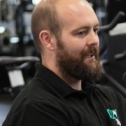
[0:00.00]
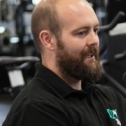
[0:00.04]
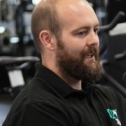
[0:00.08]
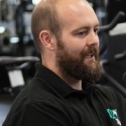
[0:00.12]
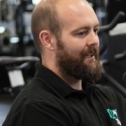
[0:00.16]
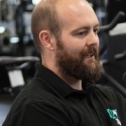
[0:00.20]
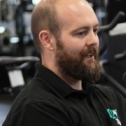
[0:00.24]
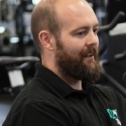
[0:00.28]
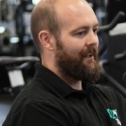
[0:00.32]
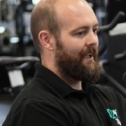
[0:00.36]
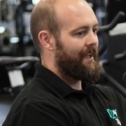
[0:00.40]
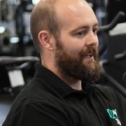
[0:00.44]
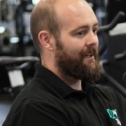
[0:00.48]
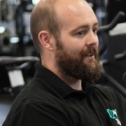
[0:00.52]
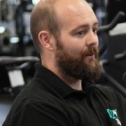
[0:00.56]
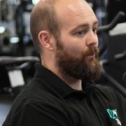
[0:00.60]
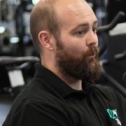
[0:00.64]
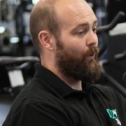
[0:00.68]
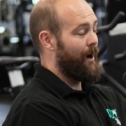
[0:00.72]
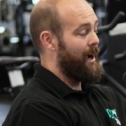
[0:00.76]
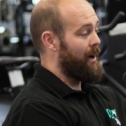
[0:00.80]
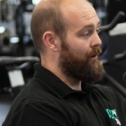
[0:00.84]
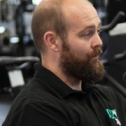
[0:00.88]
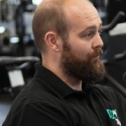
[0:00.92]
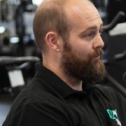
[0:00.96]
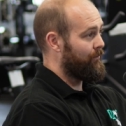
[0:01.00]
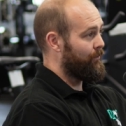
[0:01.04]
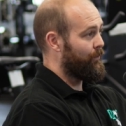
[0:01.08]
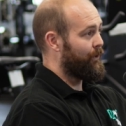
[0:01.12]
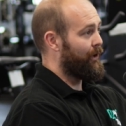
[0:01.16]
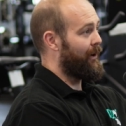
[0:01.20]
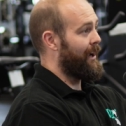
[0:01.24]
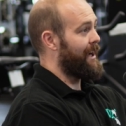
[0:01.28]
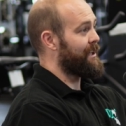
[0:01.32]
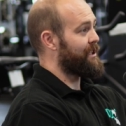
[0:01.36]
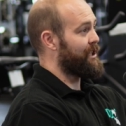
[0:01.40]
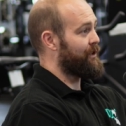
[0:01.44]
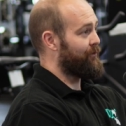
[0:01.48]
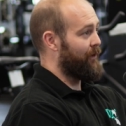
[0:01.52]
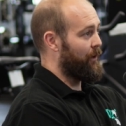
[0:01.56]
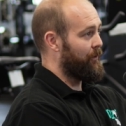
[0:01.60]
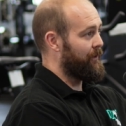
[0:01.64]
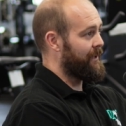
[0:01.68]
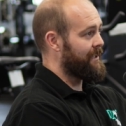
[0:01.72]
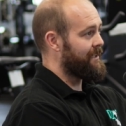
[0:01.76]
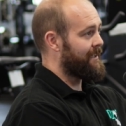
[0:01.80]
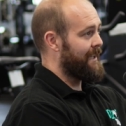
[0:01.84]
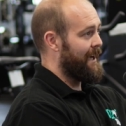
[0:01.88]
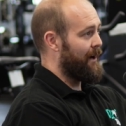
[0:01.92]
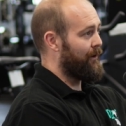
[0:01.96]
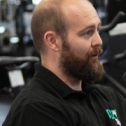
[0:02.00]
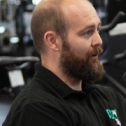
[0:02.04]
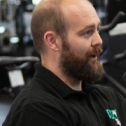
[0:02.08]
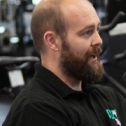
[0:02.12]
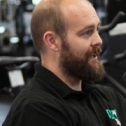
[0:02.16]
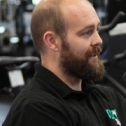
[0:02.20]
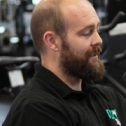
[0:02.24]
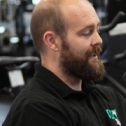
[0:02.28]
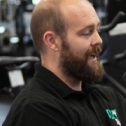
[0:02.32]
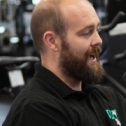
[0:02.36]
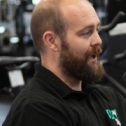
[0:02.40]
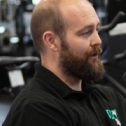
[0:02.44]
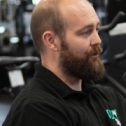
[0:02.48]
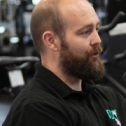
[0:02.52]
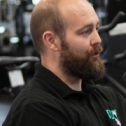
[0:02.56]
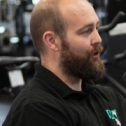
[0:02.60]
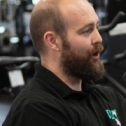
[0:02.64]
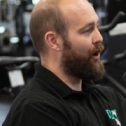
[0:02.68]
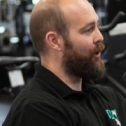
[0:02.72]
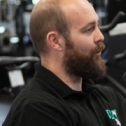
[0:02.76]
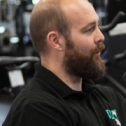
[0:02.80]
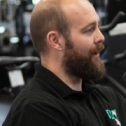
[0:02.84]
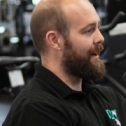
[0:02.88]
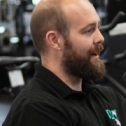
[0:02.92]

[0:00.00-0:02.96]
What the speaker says: and they're like, wow, when I actually wrote this down, I had no